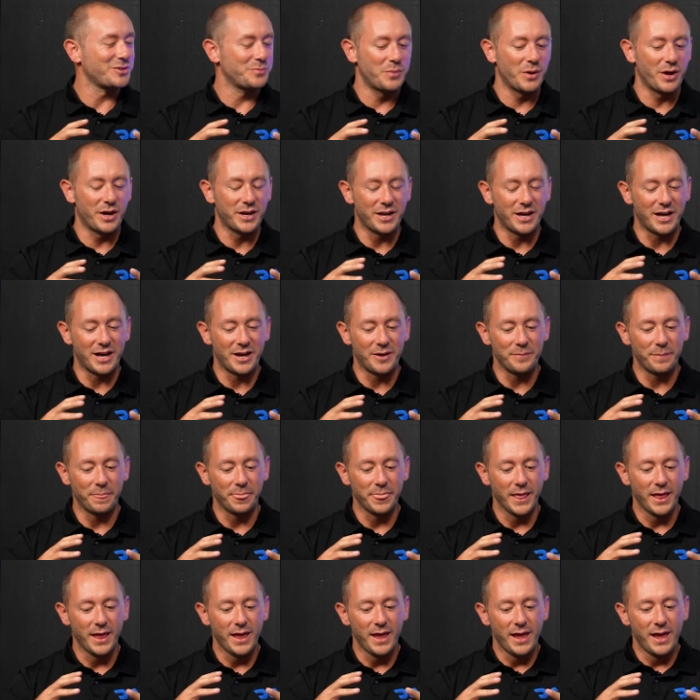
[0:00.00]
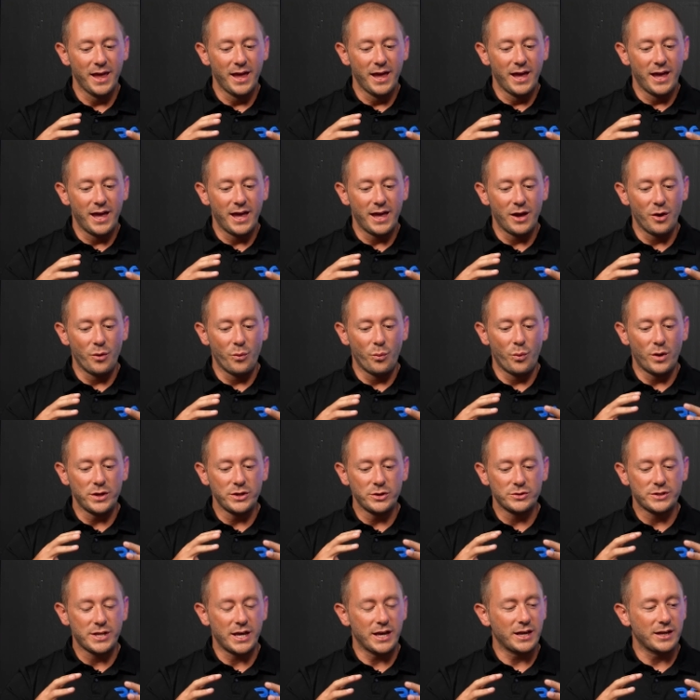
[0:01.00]
But when
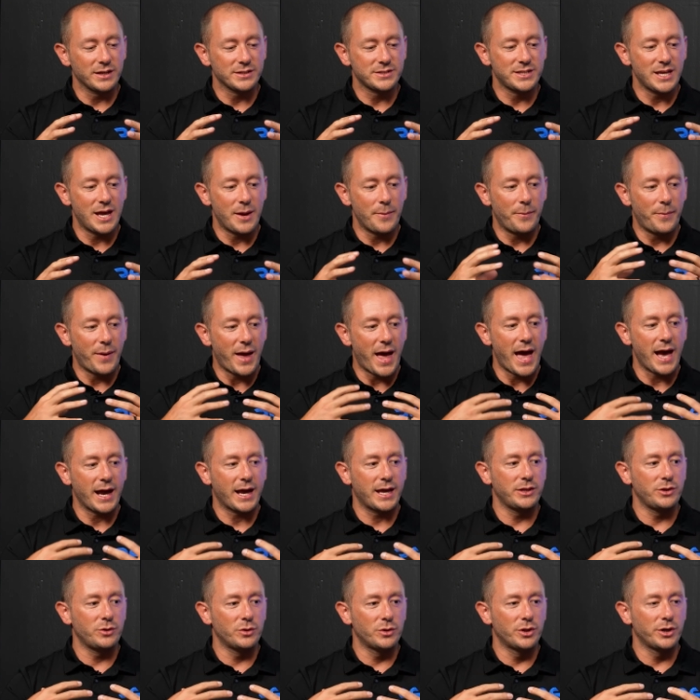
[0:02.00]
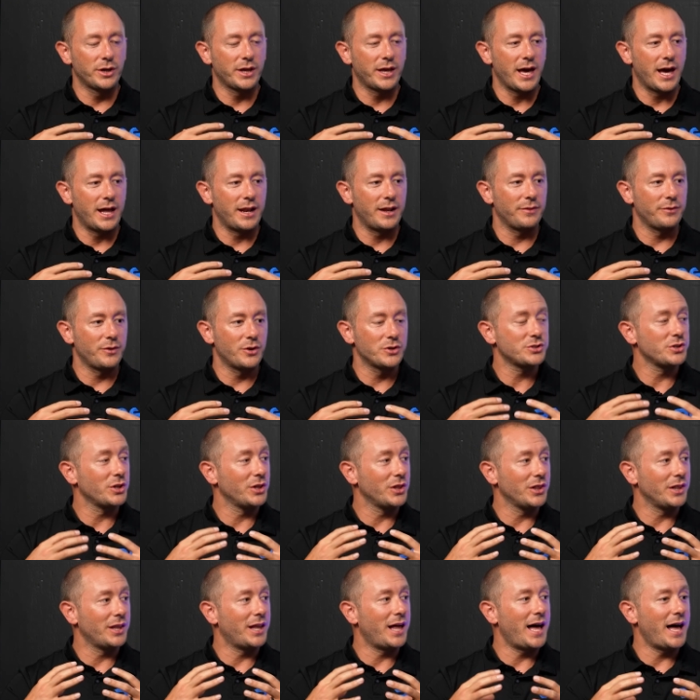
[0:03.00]
you take a step back and you look at it, there's a
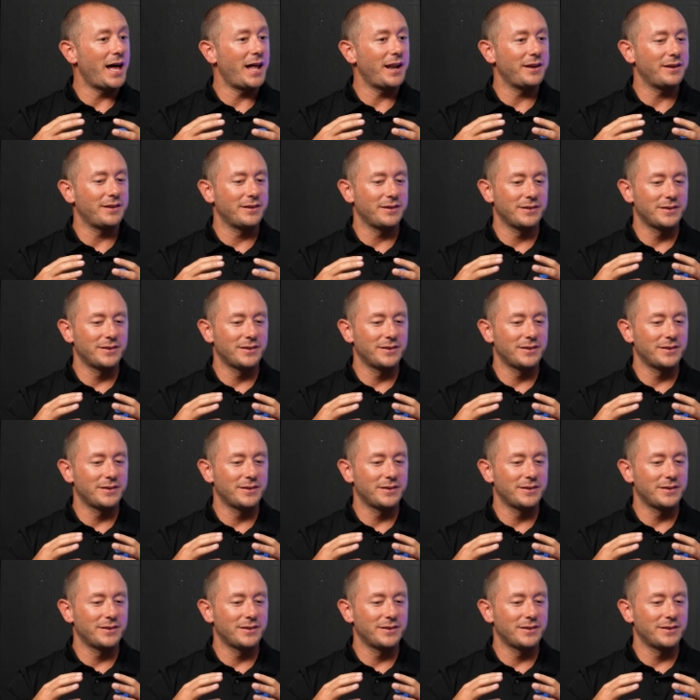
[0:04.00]
lot